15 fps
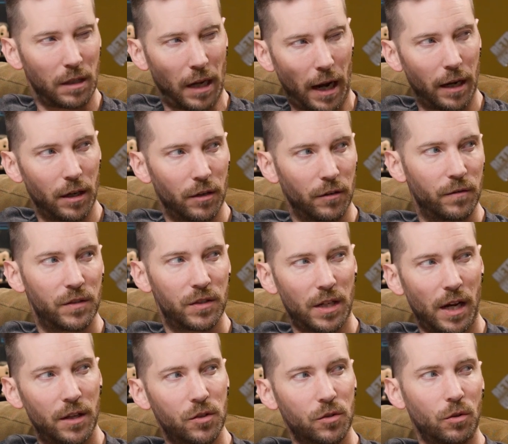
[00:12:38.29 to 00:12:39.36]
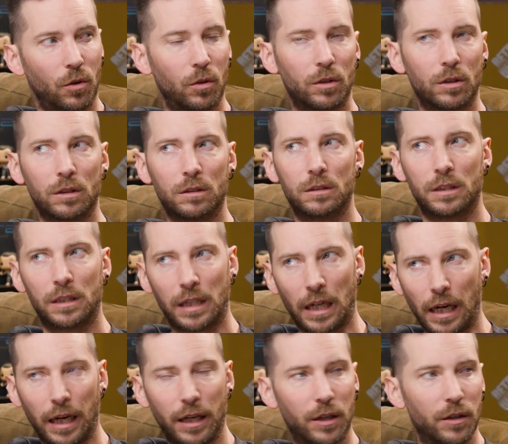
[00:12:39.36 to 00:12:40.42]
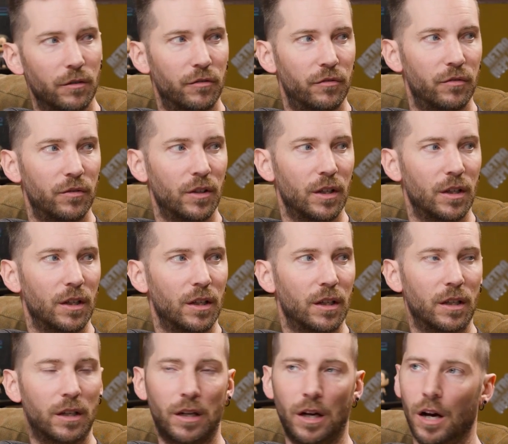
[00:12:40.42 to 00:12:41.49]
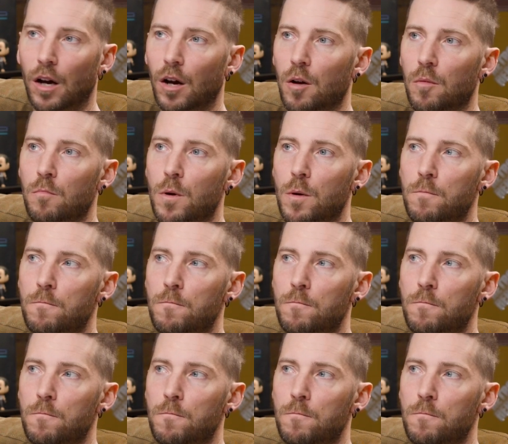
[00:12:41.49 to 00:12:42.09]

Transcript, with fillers: kind of side-scroller, kind of, and